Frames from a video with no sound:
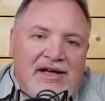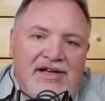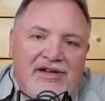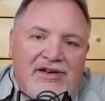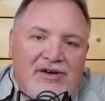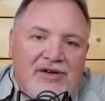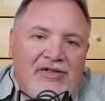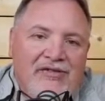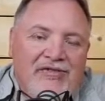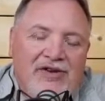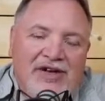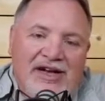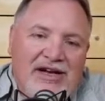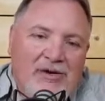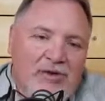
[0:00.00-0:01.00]
you know, that
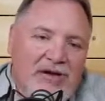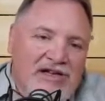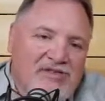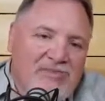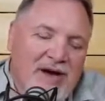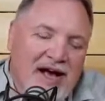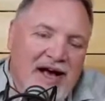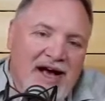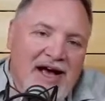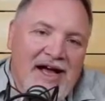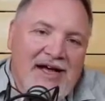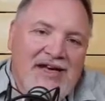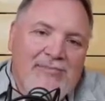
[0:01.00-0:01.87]
forgetting what is behind,